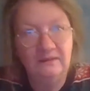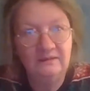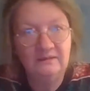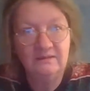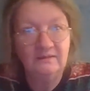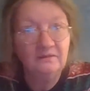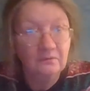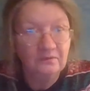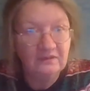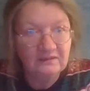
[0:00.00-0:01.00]
is
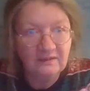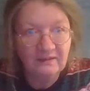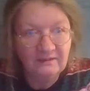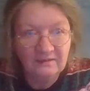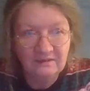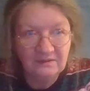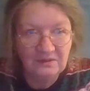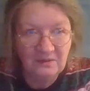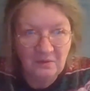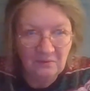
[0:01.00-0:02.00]
re-seeing
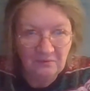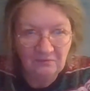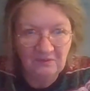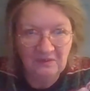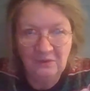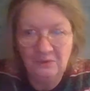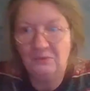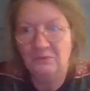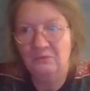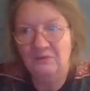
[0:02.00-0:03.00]
this
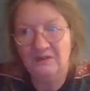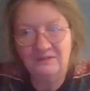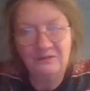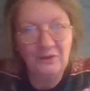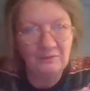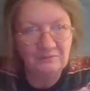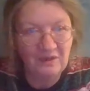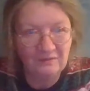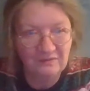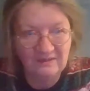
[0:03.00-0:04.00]
video when it comes
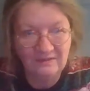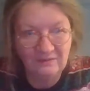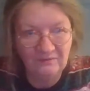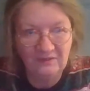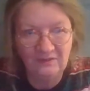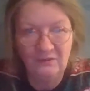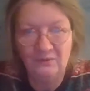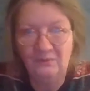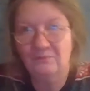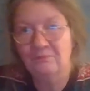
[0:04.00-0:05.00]
out as a
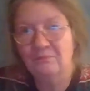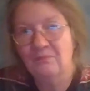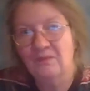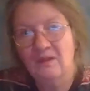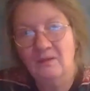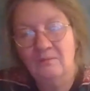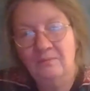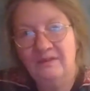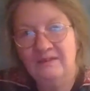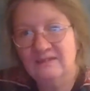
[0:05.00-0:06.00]
video,
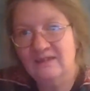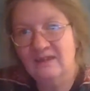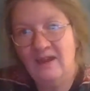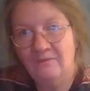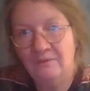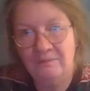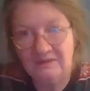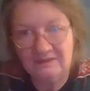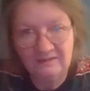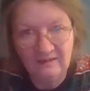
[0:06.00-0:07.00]
please have a
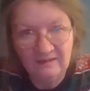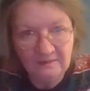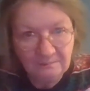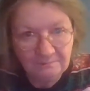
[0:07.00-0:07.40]
blessed day,